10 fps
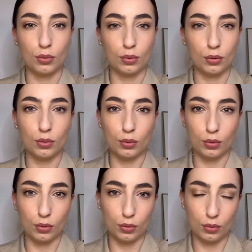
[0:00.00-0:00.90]

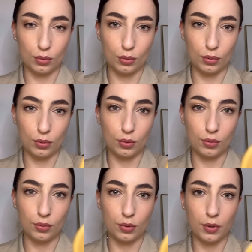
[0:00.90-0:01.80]

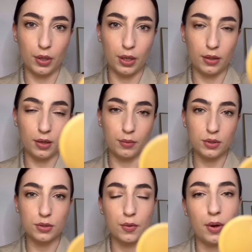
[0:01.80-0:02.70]
Okay, that
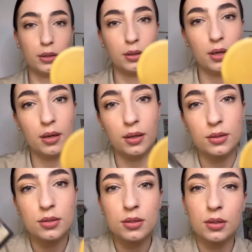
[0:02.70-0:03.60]
one's quite
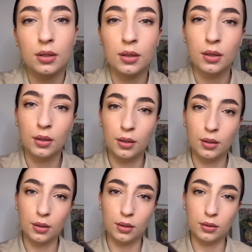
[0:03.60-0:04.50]
nice. And
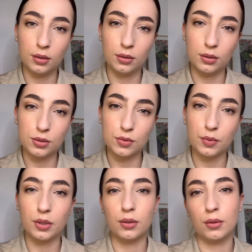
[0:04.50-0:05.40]
then this
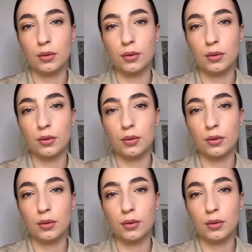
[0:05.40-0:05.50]
one.